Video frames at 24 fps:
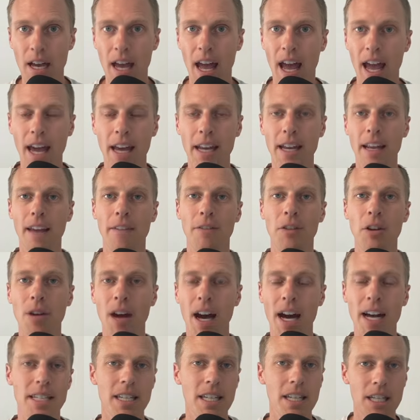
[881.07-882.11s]
And if you
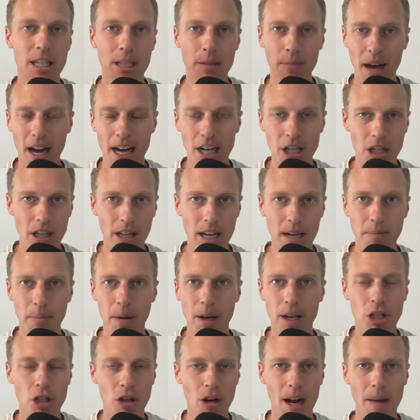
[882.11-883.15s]
guys smash the like
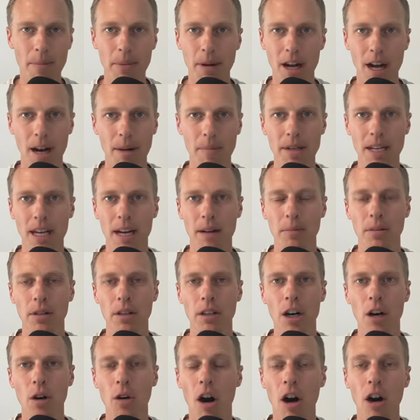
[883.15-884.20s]
button, drop a comment down
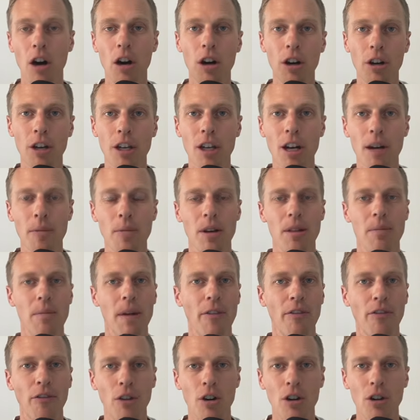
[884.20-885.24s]
below, I'll hook you up with my
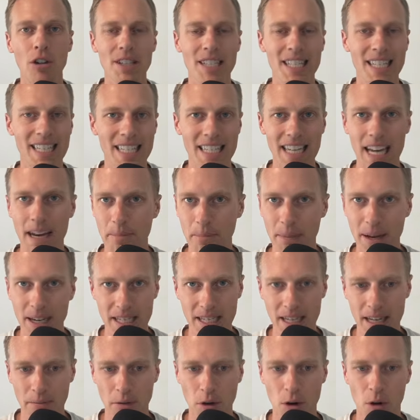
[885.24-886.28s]
full
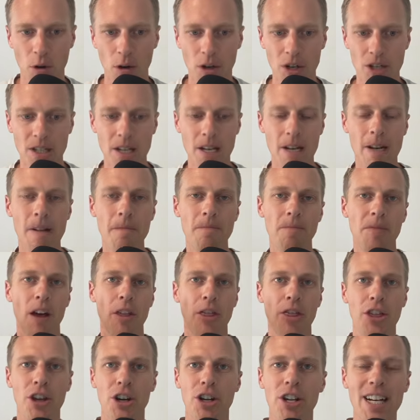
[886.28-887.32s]
step-by-step course a
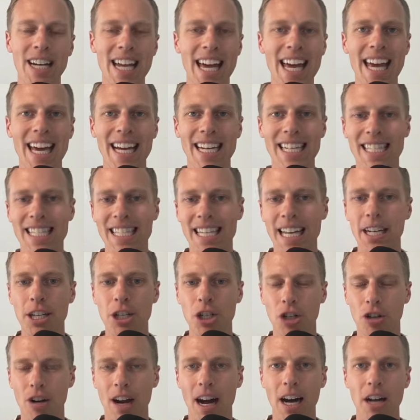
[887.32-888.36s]
30-day extended
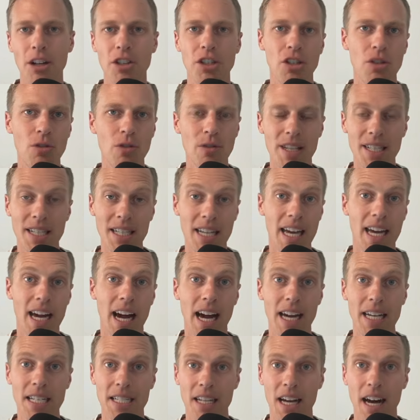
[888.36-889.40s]
trial to this
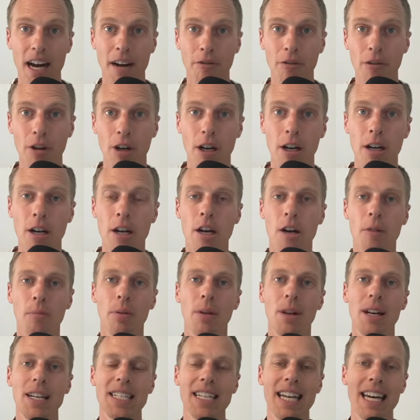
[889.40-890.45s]
AI software,
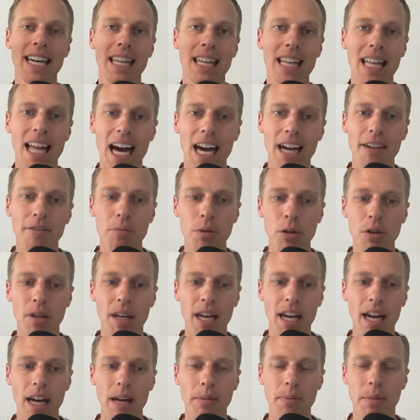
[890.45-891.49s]
plus a live
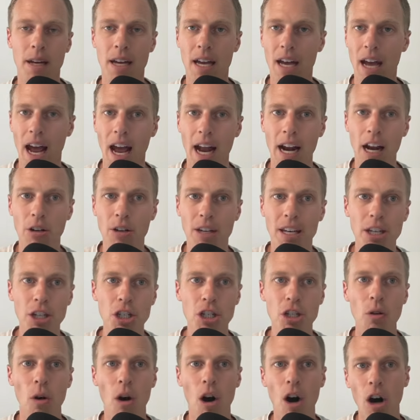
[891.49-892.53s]
bootcamp. And I'll
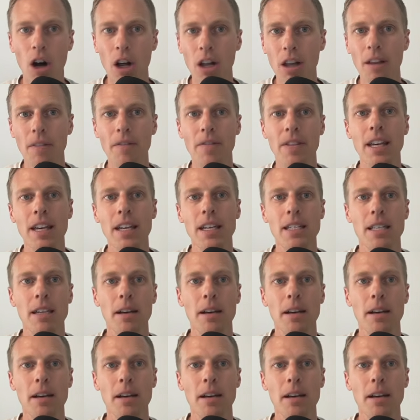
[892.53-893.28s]
get you all of these